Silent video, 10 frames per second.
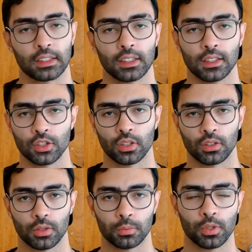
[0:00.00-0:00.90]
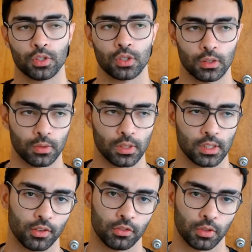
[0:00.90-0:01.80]
in general puts you at a risk
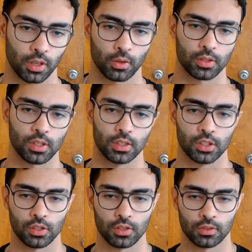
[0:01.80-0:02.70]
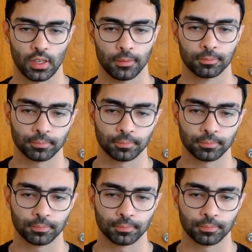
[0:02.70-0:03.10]
of. What are those conditions, right?